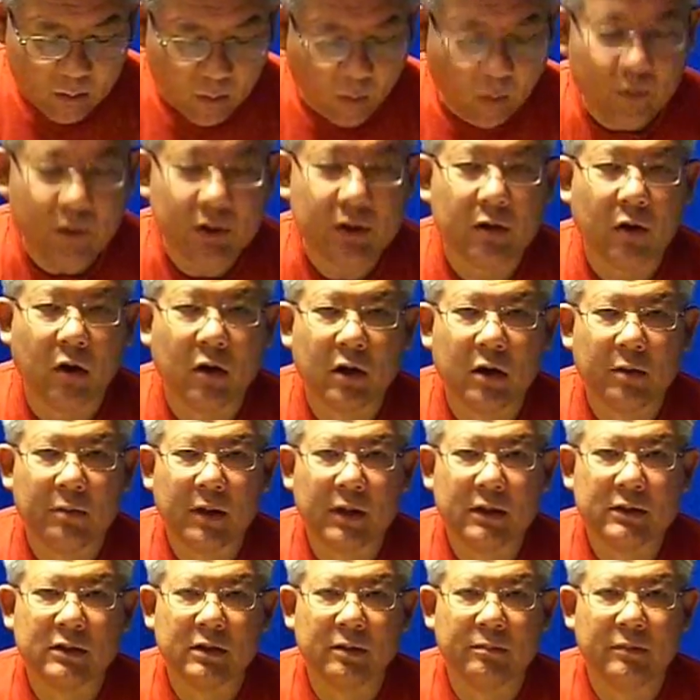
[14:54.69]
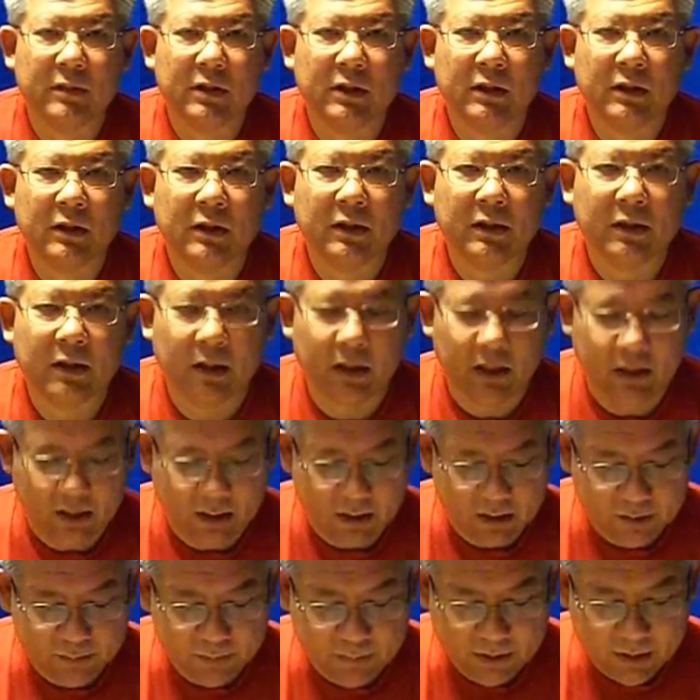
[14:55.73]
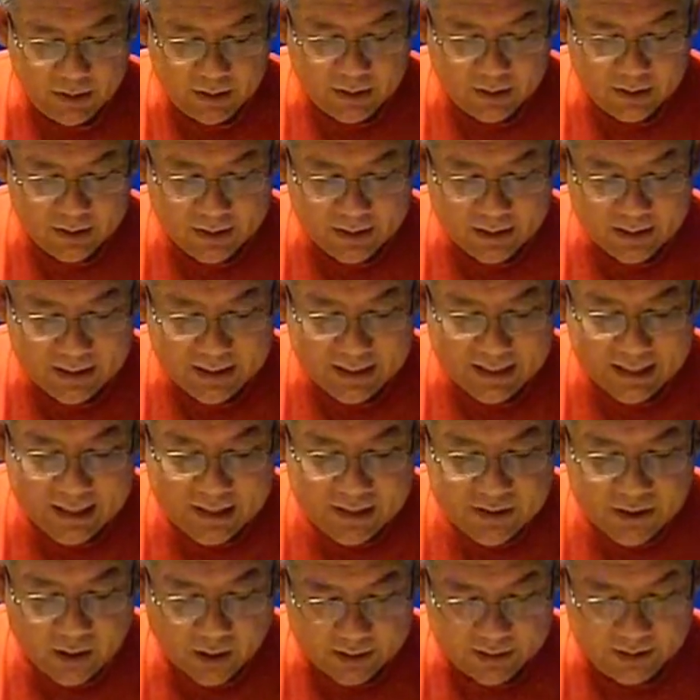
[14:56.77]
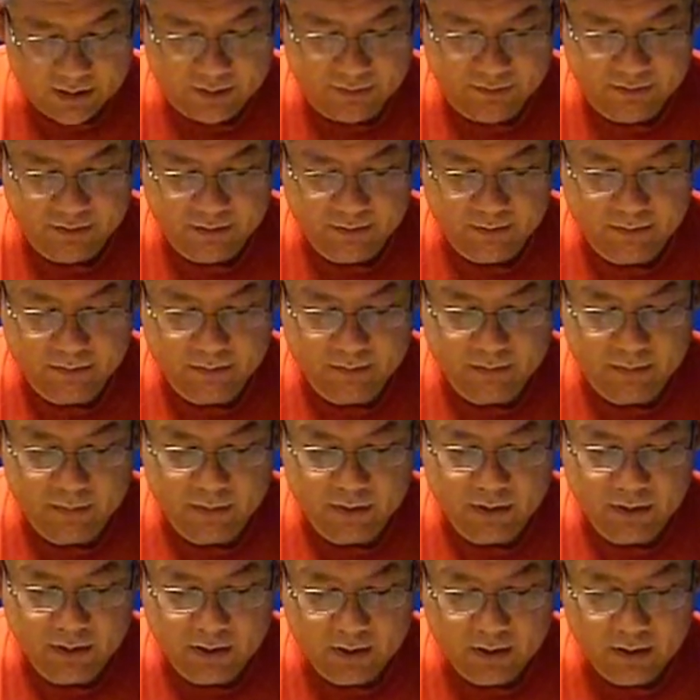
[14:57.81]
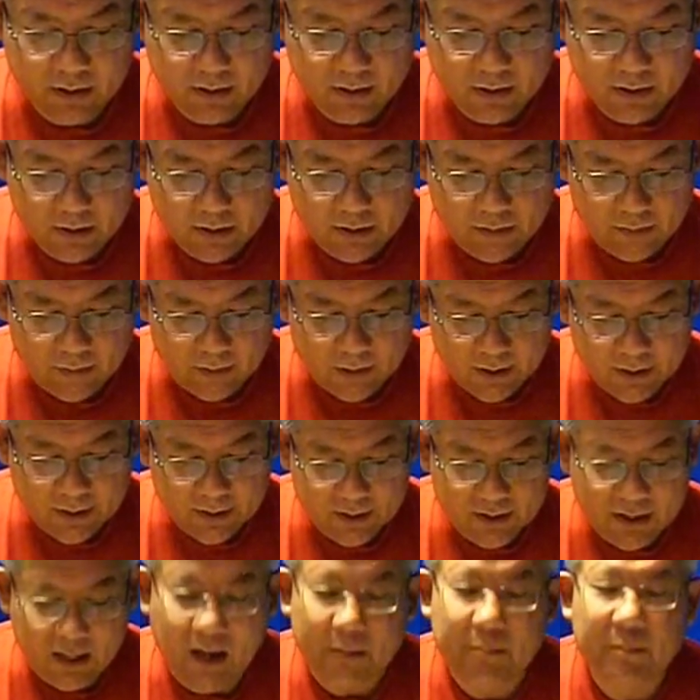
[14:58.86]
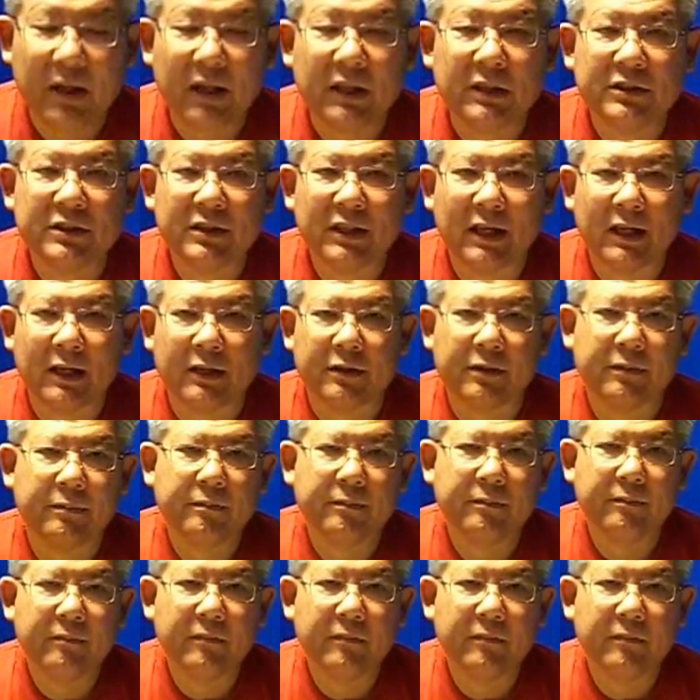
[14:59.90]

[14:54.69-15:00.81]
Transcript: When we talk about something as being inductive. Right? That means that